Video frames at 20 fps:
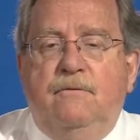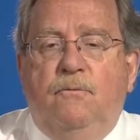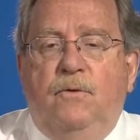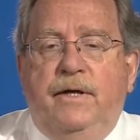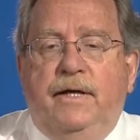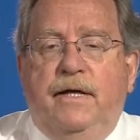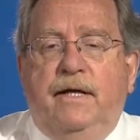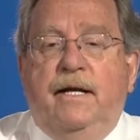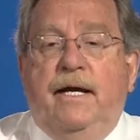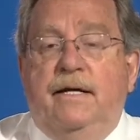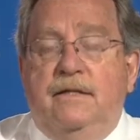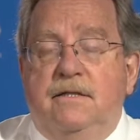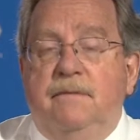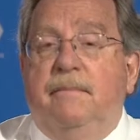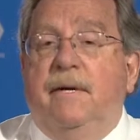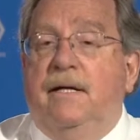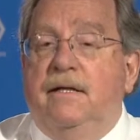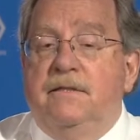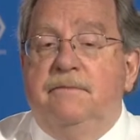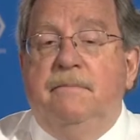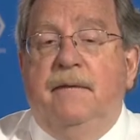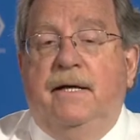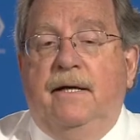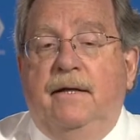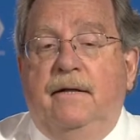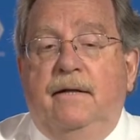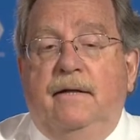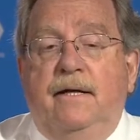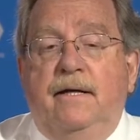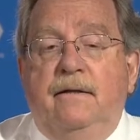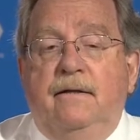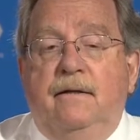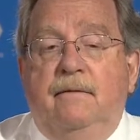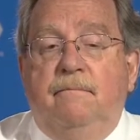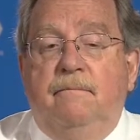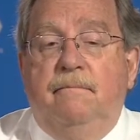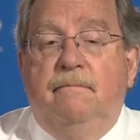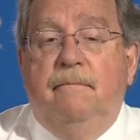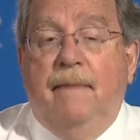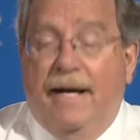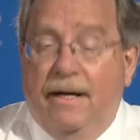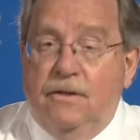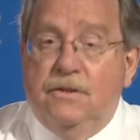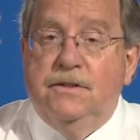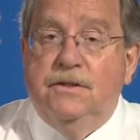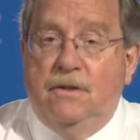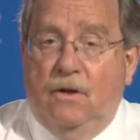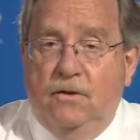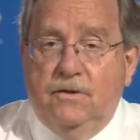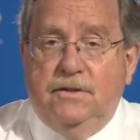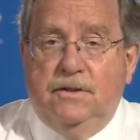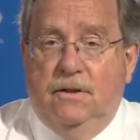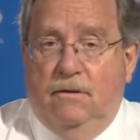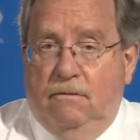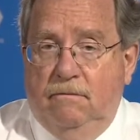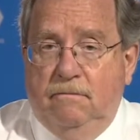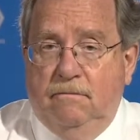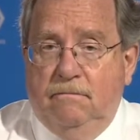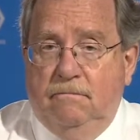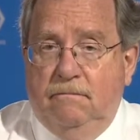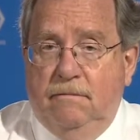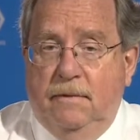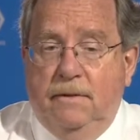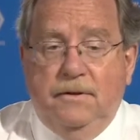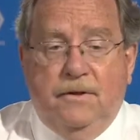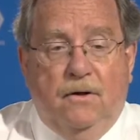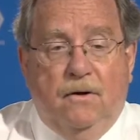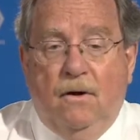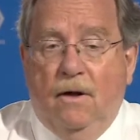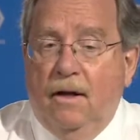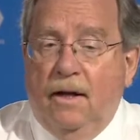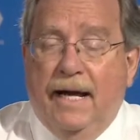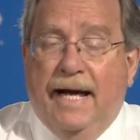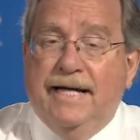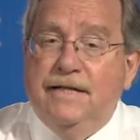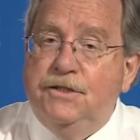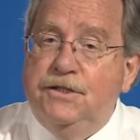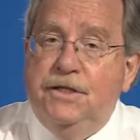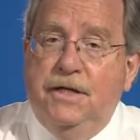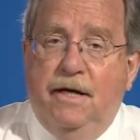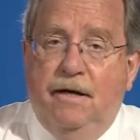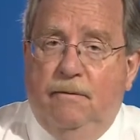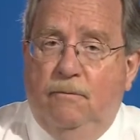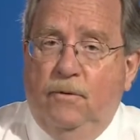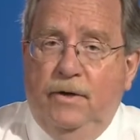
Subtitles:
we get antibodies made in the mouse also, but they're all IgM.